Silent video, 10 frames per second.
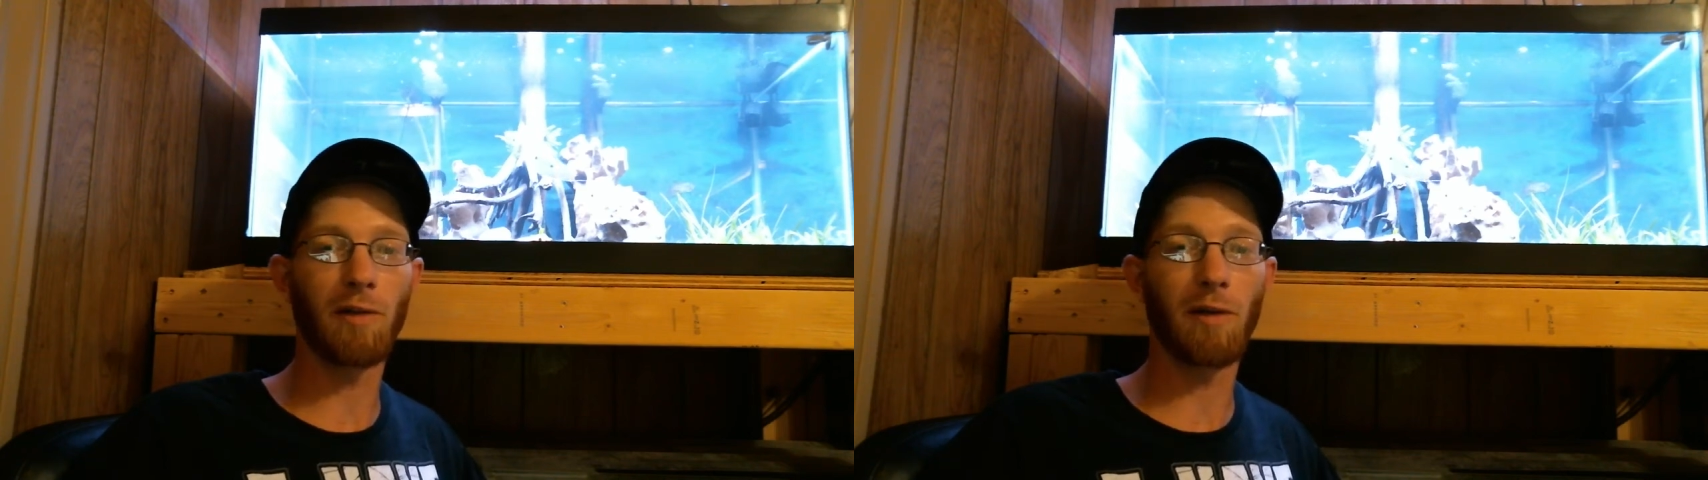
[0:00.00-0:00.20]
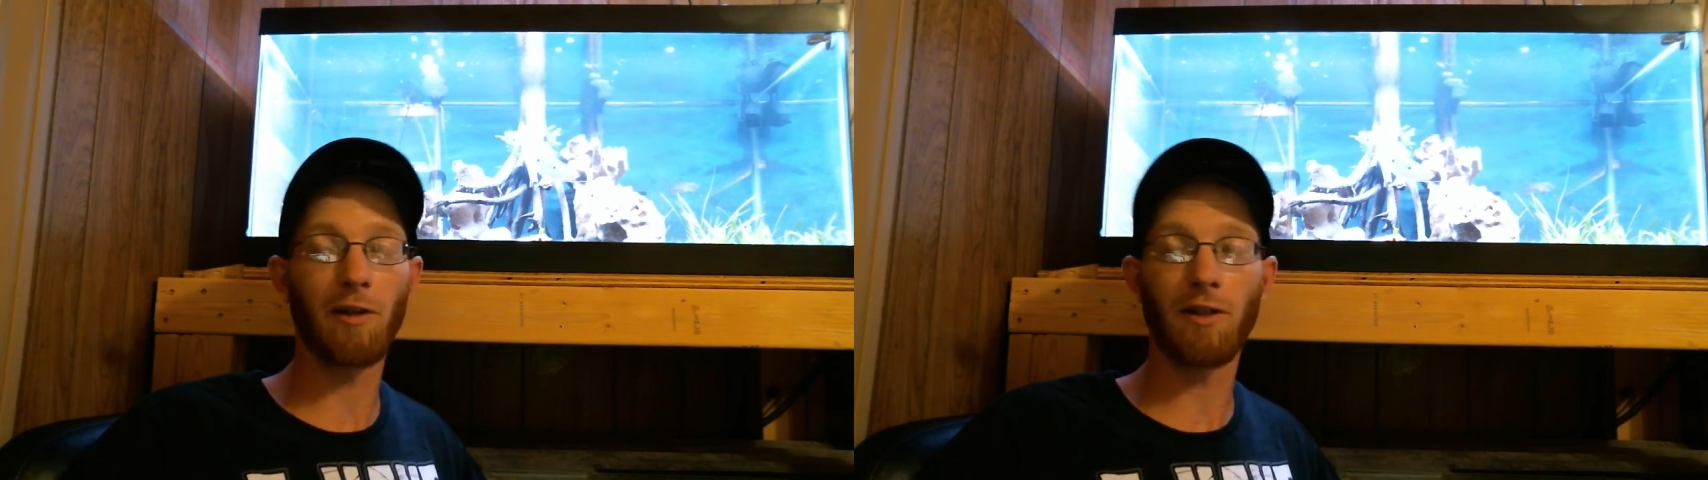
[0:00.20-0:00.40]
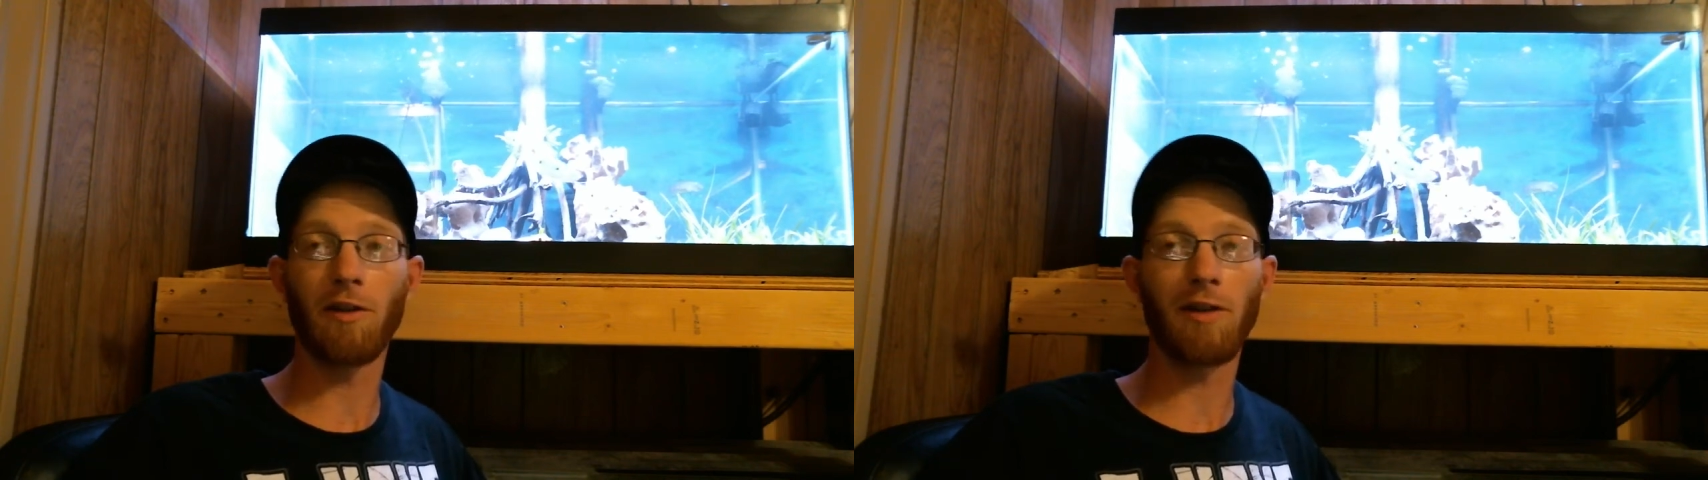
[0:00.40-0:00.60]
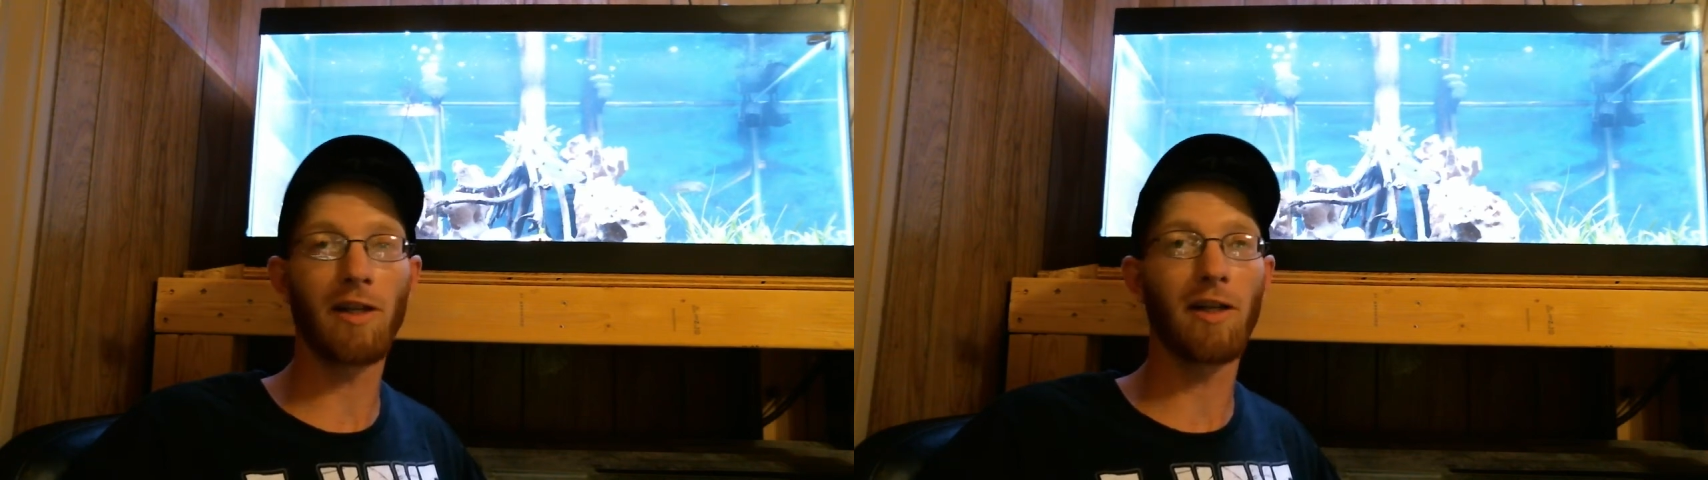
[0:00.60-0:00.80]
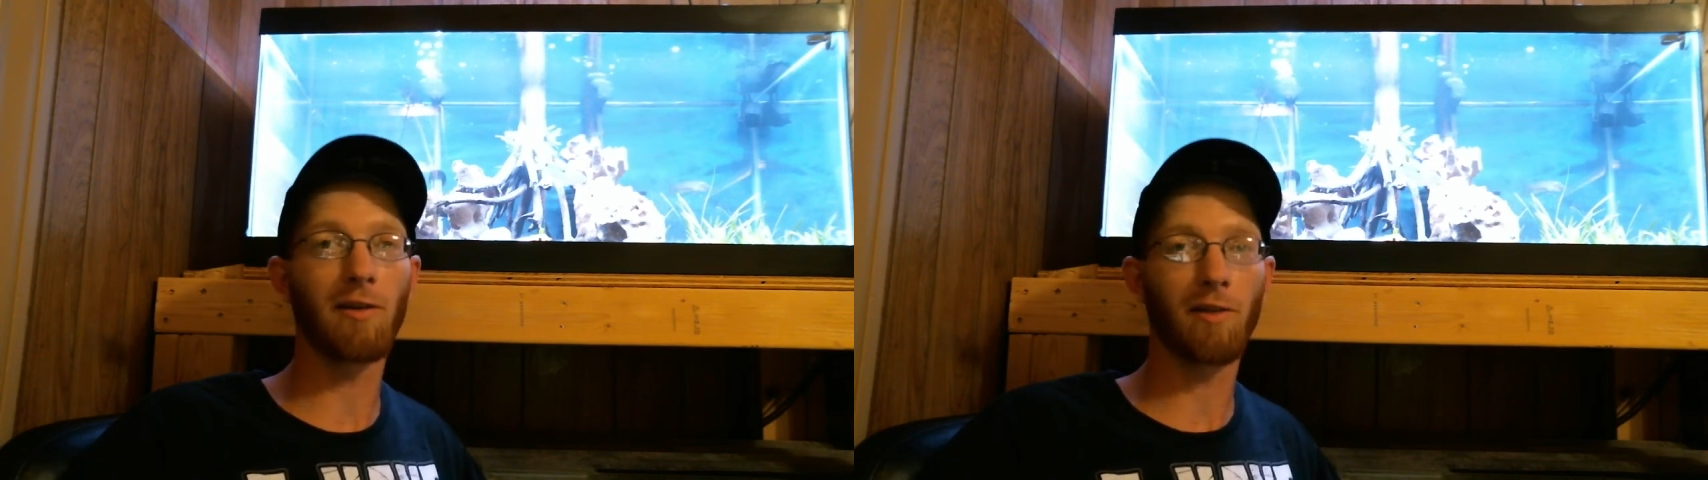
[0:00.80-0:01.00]
out there
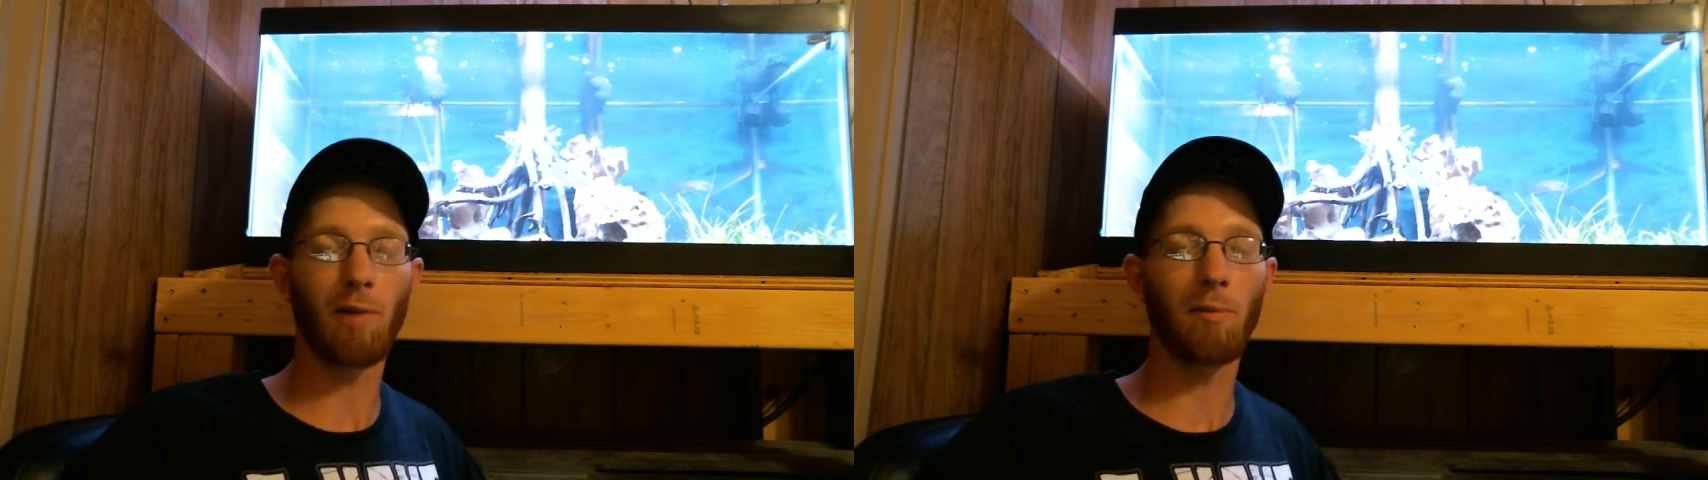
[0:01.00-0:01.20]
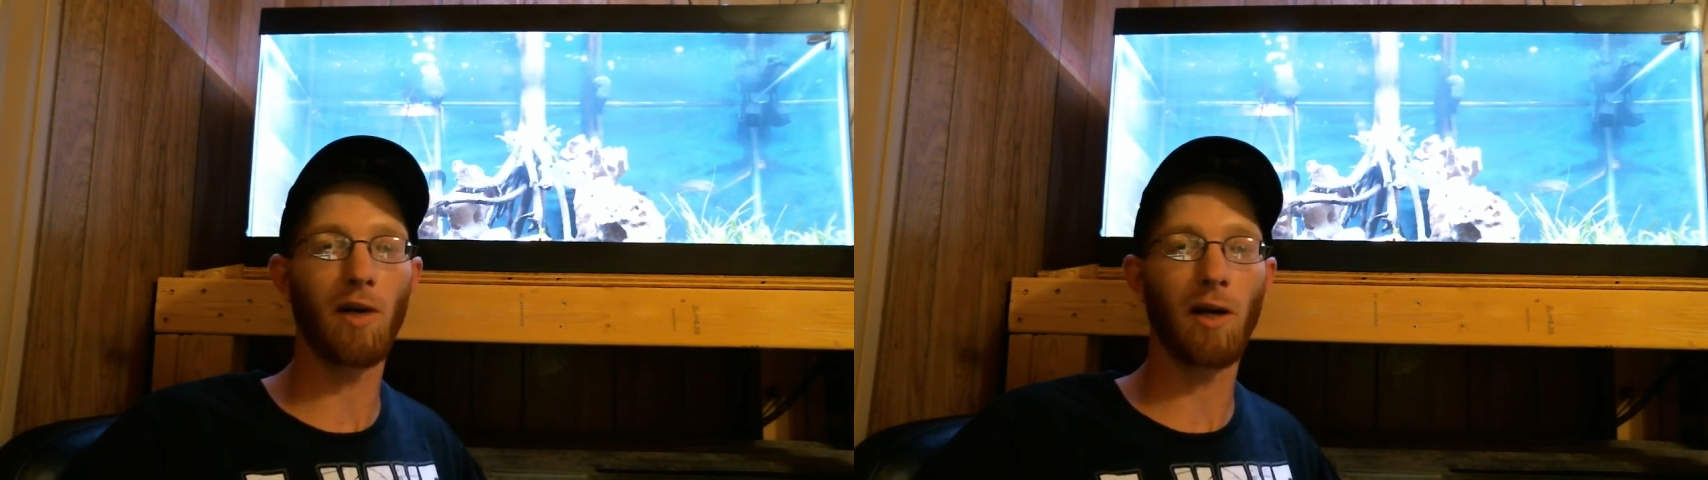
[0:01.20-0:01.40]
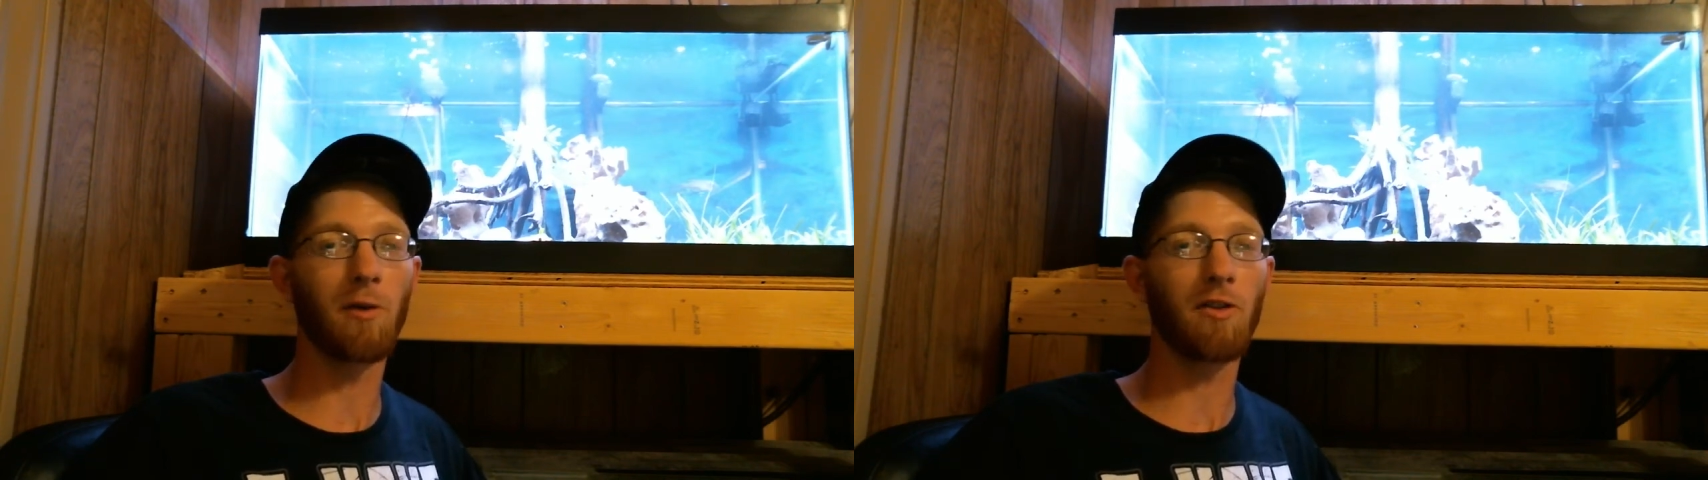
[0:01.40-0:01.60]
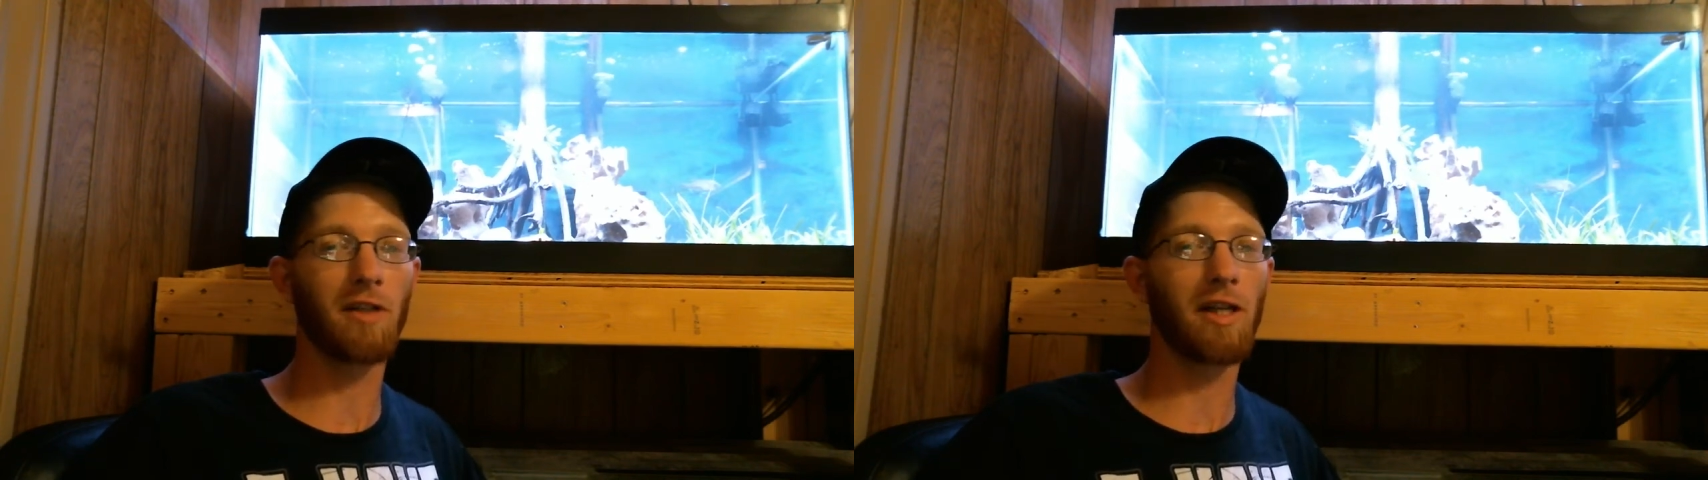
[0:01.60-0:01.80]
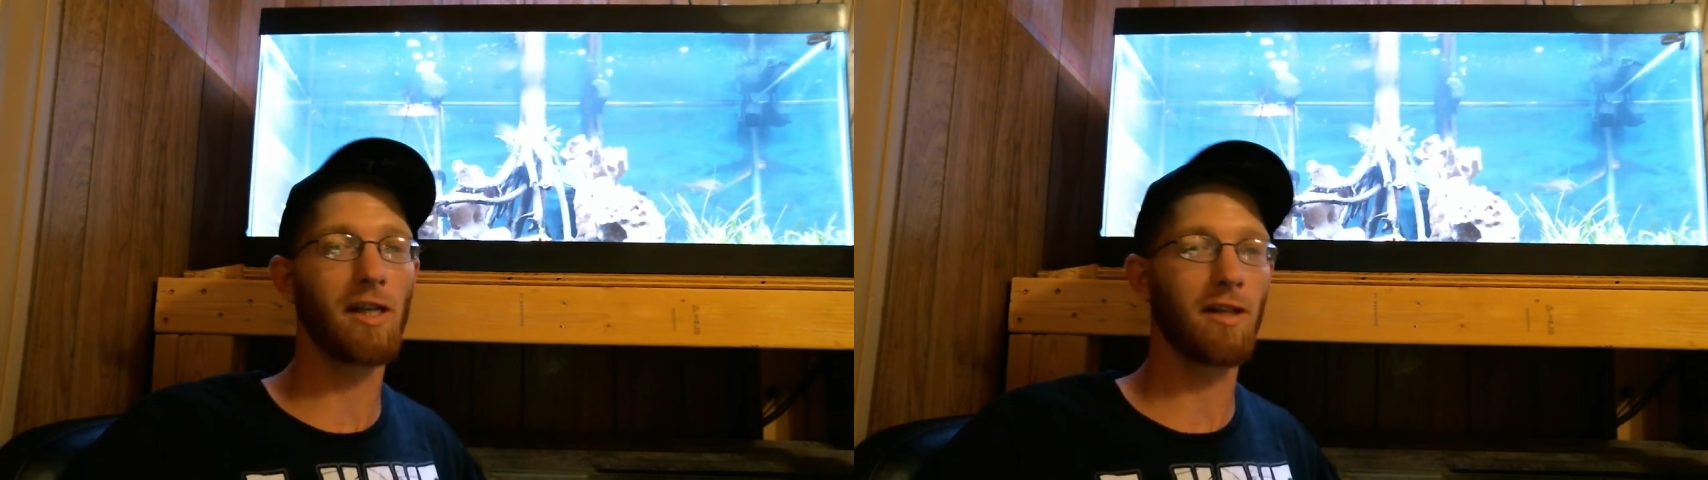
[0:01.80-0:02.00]
digging a couple hours a
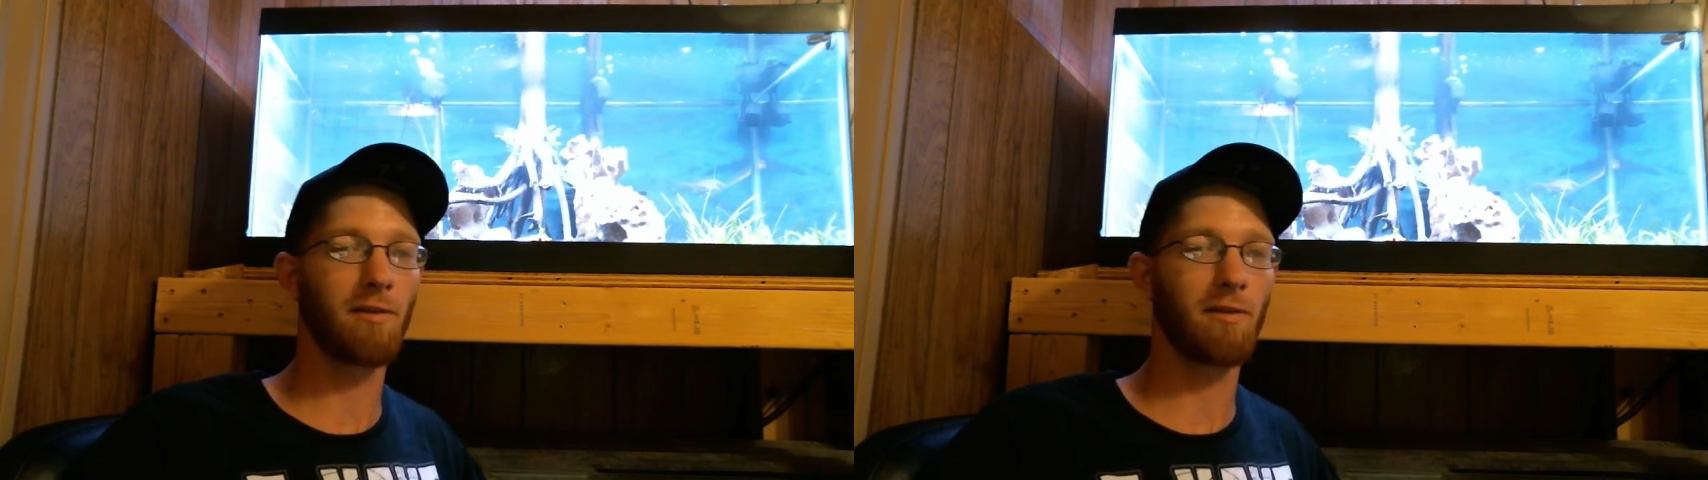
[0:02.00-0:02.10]
day.